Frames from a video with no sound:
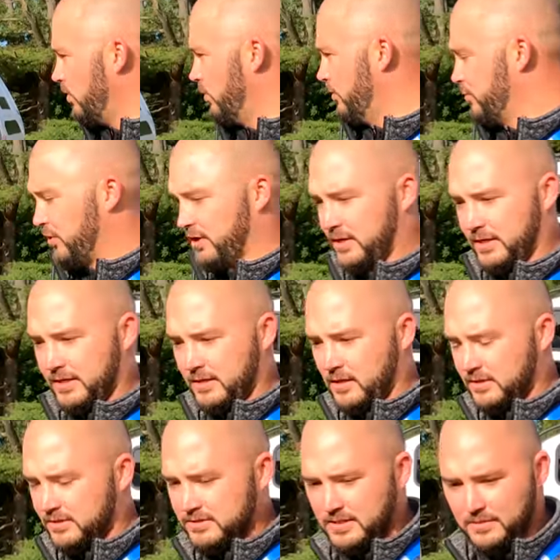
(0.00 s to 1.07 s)
We bring it in
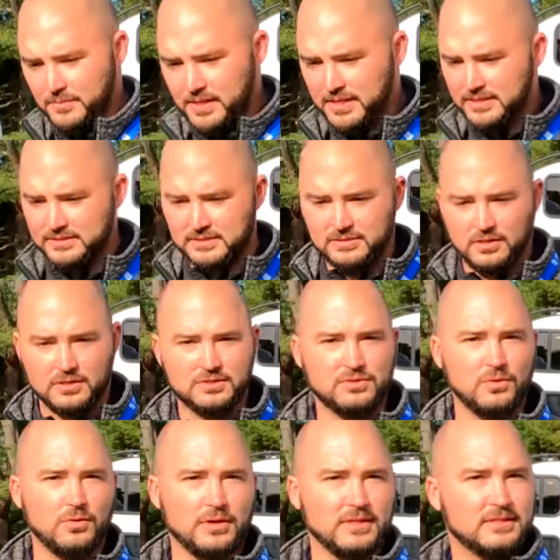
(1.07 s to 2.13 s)
on semis, it's all
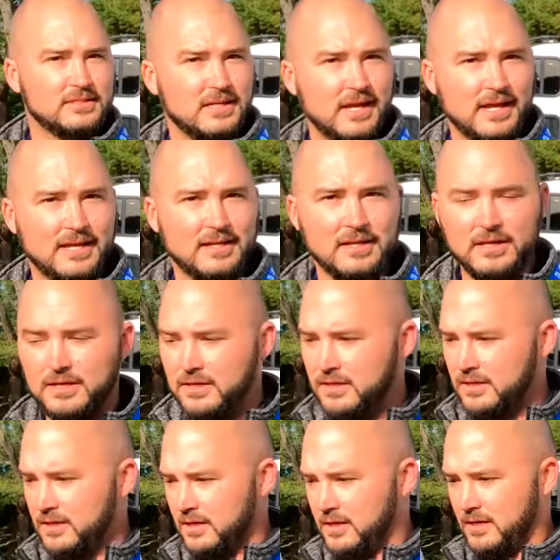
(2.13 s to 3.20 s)
stored inside.
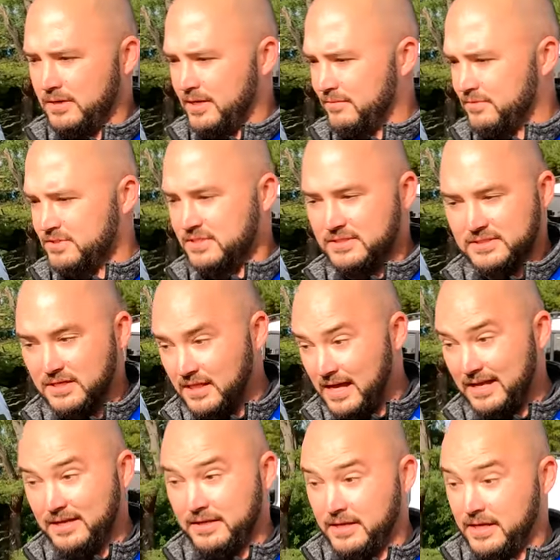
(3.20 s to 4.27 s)
Never sees the
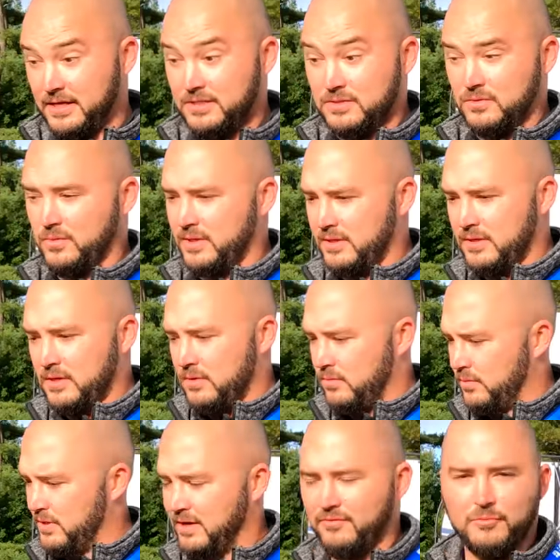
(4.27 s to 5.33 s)
light of day, so we
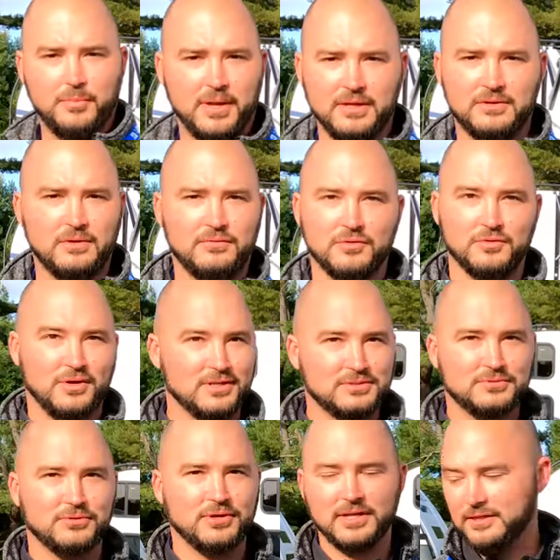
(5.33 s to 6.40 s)
never paint over
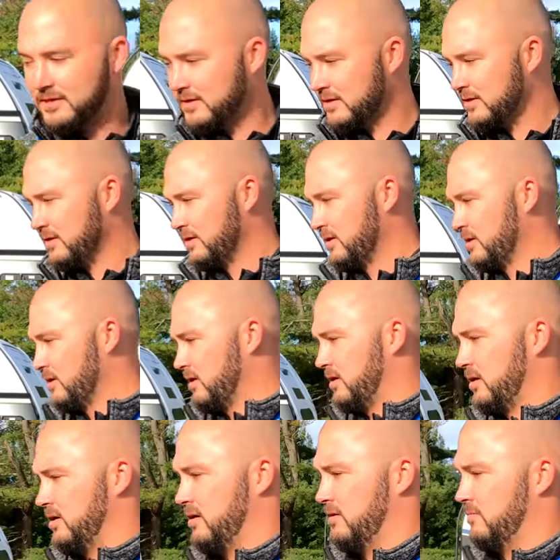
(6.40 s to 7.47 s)
rust or anything.
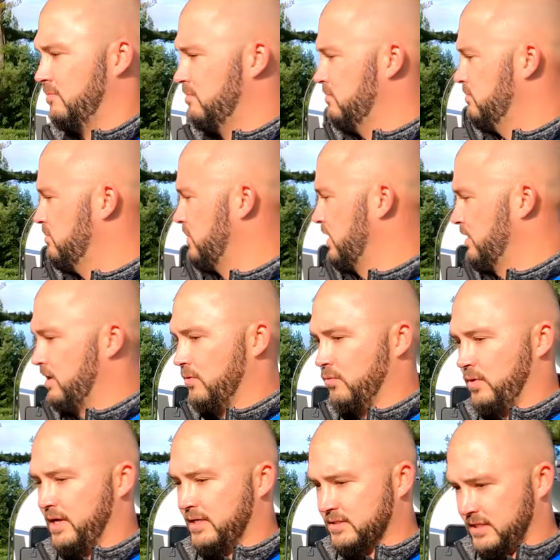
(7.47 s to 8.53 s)
And
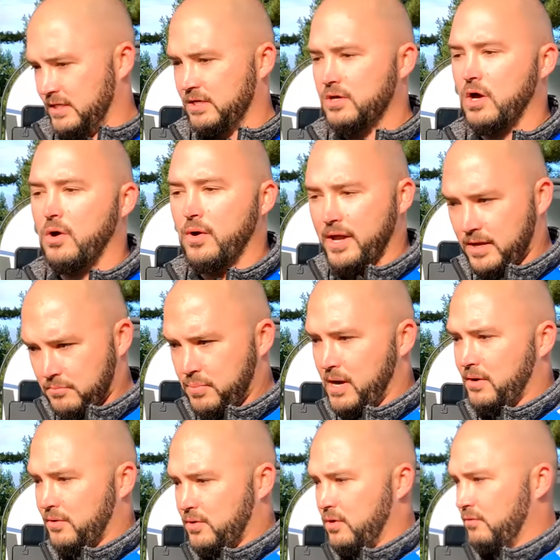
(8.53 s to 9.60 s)
then it has an e-coat and
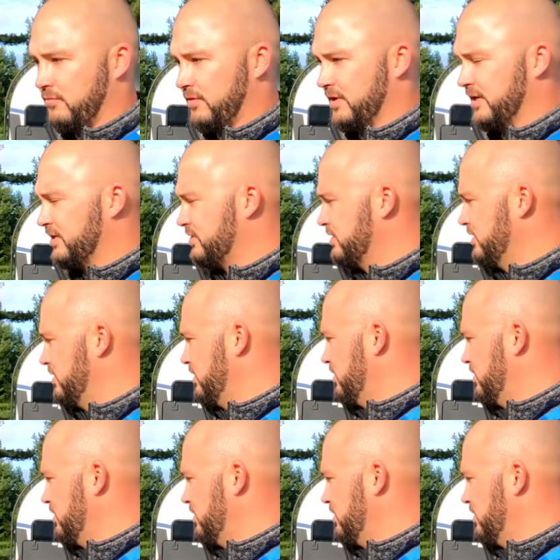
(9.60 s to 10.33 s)
powder coat finish.